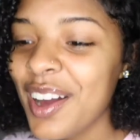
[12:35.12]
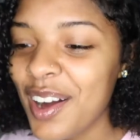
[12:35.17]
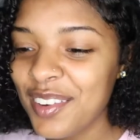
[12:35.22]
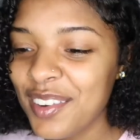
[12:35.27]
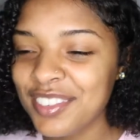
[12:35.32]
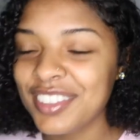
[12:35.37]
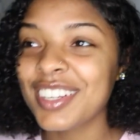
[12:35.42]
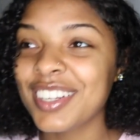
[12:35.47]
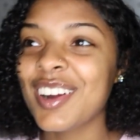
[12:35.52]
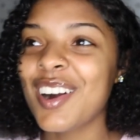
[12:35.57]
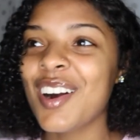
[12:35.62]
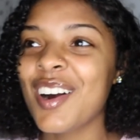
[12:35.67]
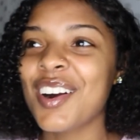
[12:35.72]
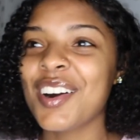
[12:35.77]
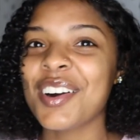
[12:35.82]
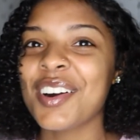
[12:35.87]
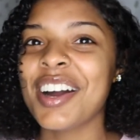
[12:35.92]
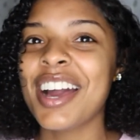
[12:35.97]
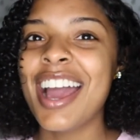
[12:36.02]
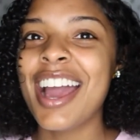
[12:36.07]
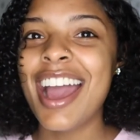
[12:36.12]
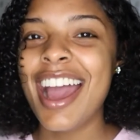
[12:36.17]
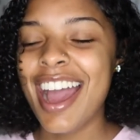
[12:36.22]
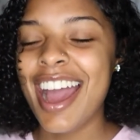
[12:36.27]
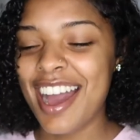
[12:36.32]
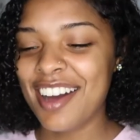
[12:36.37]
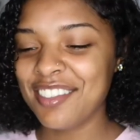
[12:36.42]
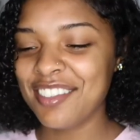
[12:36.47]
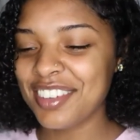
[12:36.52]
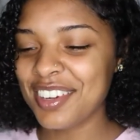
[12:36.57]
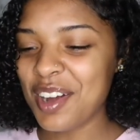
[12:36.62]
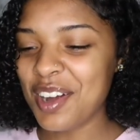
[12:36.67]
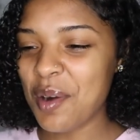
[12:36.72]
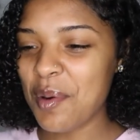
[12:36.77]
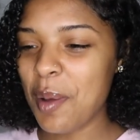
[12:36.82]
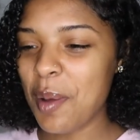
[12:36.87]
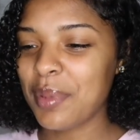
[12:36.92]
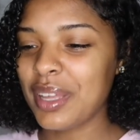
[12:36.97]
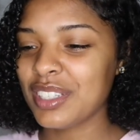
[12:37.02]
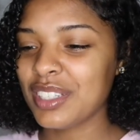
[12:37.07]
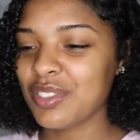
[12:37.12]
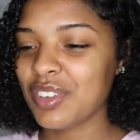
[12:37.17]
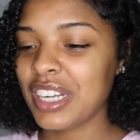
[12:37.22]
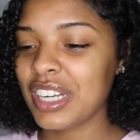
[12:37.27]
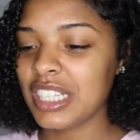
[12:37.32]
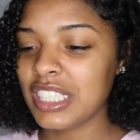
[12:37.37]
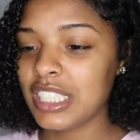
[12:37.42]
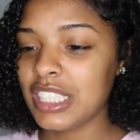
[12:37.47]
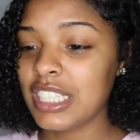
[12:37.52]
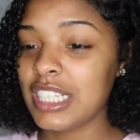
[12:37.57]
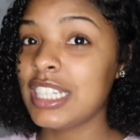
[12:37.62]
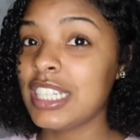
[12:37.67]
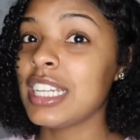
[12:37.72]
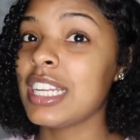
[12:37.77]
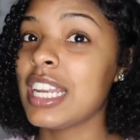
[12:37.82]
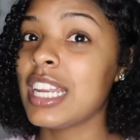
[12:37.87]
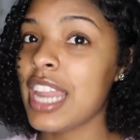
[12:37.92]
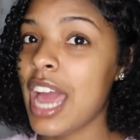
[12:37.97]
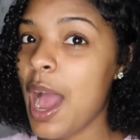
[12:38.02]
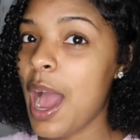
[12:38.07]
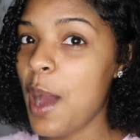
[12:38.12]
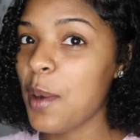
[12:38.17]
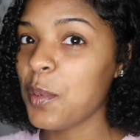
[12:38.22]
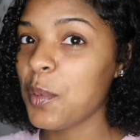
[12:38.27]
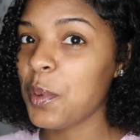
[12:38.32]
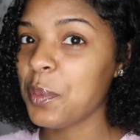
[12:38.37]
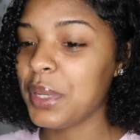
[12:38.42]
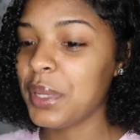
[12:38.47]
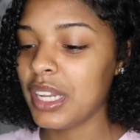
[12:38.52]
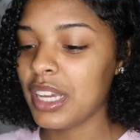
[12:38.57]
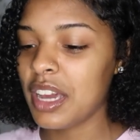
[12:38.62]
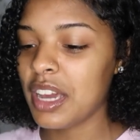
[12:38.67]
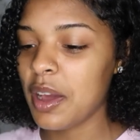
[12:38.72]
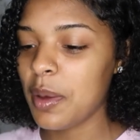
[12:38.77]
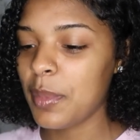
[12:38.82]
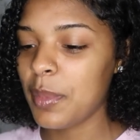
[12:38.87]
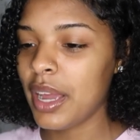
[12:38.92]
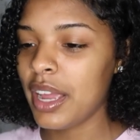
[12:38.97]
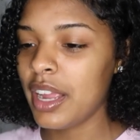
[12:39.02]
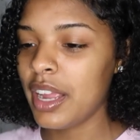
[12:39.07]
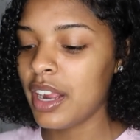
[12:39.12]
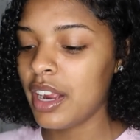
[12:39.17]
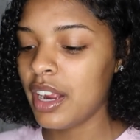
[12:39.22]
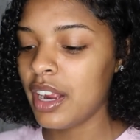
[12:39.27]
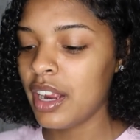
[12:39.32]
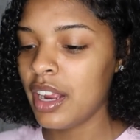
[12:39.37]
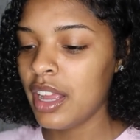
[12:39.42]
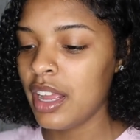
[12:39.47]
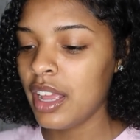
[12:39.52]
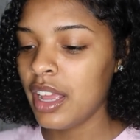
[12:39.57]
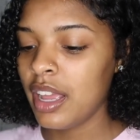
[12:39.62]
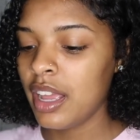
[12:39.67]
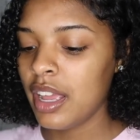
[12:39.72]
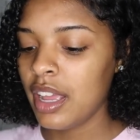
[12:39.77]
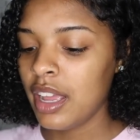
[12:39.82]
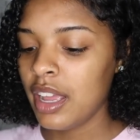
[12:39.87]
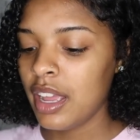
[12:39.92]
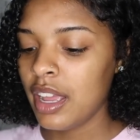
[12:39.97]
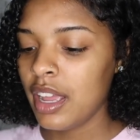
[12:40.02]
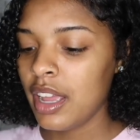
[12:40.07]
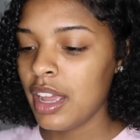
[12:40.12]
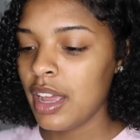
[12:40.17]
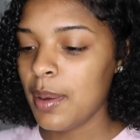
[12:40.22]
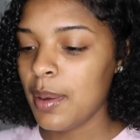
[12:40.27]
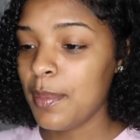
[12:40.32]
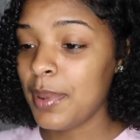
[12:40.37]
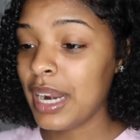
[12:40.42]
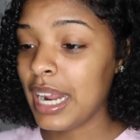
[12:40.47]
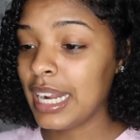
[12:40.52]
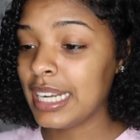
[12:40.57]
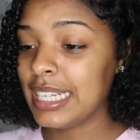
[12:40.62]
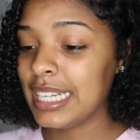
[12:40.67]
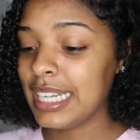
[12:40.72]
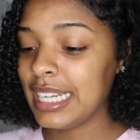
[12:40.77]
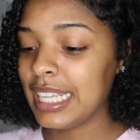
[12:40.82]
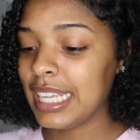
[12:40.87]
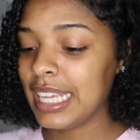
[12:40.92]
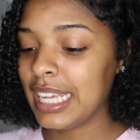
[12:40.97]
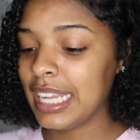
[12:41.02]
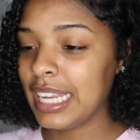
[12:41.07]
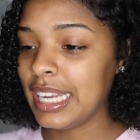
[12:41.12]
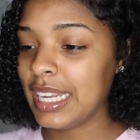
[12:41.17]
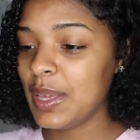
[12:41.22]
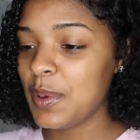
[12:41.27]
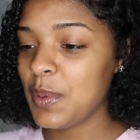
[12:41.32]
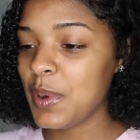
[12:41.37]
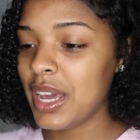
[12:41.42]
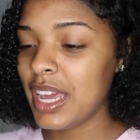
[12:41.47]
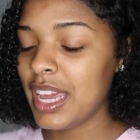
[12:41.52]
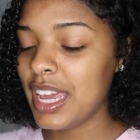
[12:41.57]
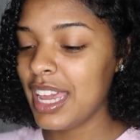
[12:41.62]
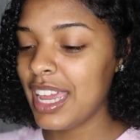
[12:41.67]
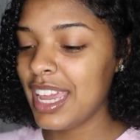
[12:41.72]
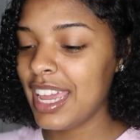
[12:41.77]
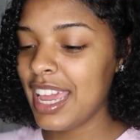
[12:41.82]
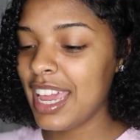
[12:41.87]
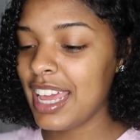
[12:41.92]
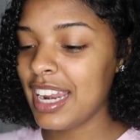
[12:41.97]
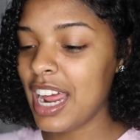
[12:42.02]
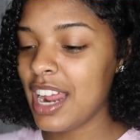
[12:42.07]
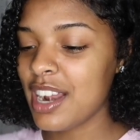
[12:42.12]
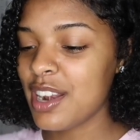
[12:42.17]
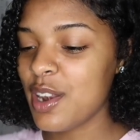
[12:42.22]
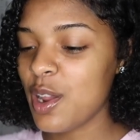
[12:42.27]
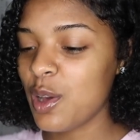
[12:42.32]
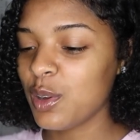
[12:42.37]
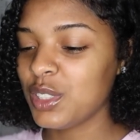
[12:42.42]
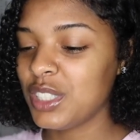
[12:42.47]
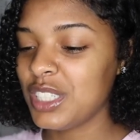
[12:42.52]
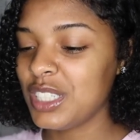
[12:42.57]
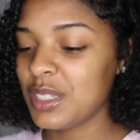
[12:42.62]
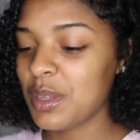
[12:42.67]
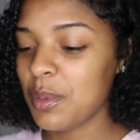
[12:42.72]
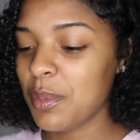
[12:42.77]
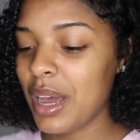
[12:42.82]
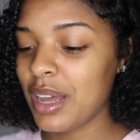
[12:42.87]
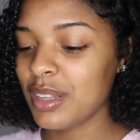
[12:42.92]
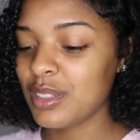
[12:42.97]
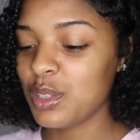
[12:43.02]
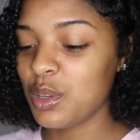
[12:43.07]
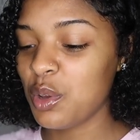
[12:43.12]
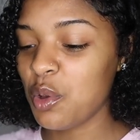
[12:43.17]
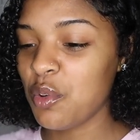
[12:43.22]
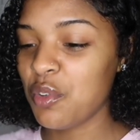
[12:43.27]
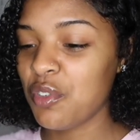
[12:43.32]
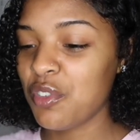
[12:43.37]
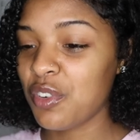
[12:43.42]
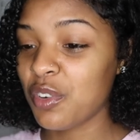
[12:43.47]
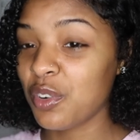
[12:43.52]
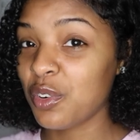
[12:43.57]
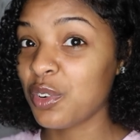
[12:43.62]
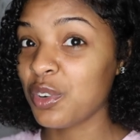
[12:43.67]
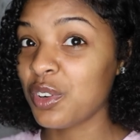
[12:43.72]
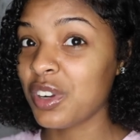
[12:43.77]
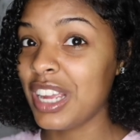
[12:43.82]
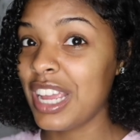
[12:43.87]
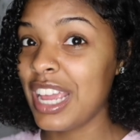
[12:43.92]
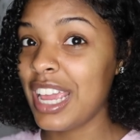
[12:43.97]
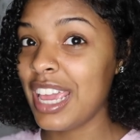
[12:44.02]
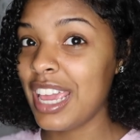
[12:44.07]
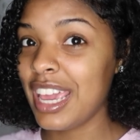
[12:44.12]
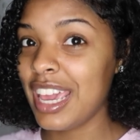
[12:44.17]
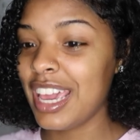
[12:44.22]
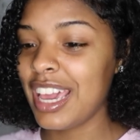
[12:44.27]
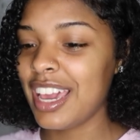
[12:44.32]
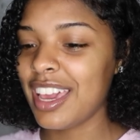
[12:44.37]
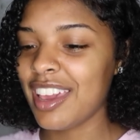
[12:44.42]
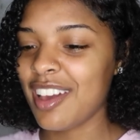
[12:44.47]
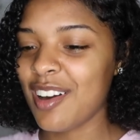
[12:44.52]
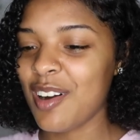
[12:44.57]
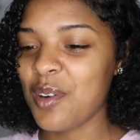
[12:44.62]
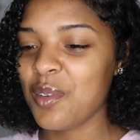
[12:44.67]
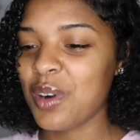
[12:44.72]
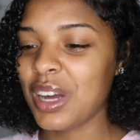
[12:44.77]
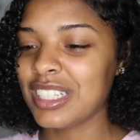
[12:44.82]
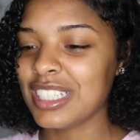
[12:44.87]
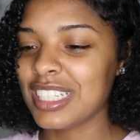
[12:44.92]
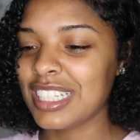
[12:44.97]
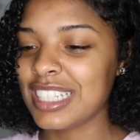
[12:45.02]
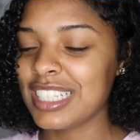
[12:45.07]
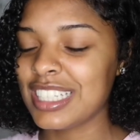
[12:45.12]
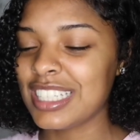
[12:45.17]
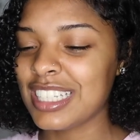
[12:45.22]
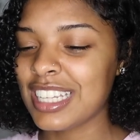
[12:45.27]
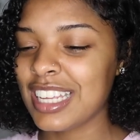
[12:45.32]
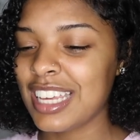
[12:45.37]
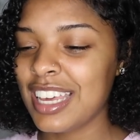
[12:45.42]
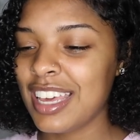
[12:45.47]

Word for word: Y'all, I'm gonna call my best friend. She did not want me to cut my hair, but I did it anyway, and I know she's about to freak. Y'all, watch this.